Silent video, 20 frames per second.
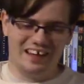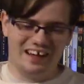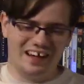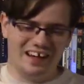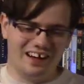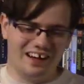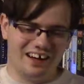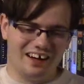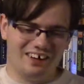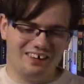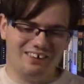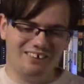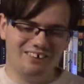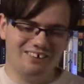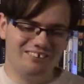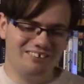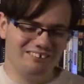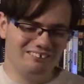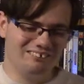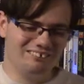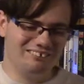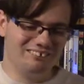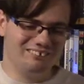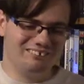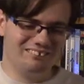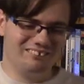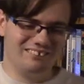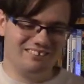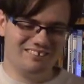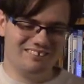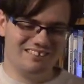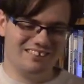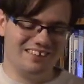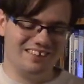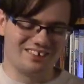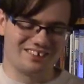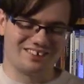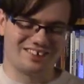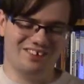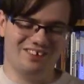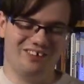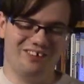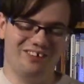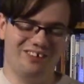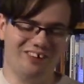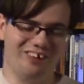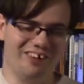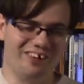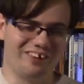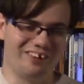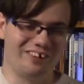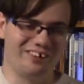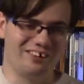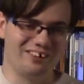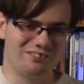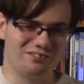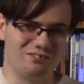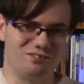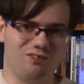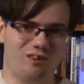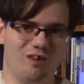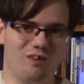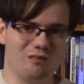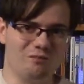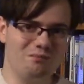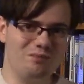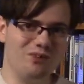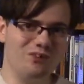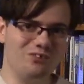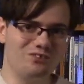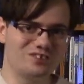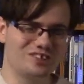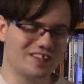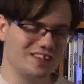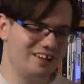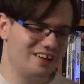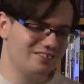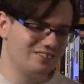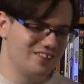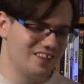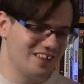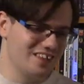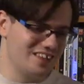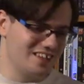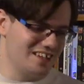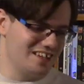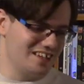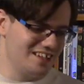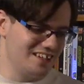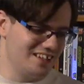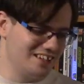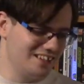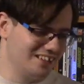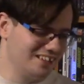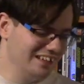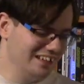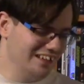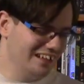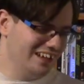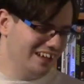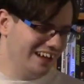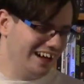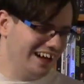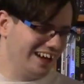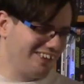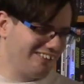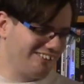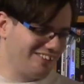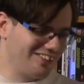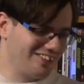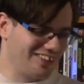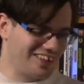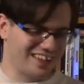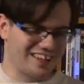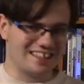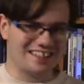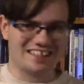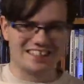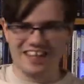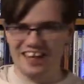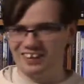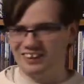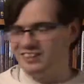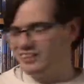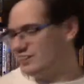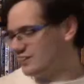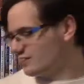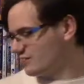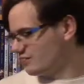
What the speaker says: how there's no longer phone booths and everything, and how, like, cellular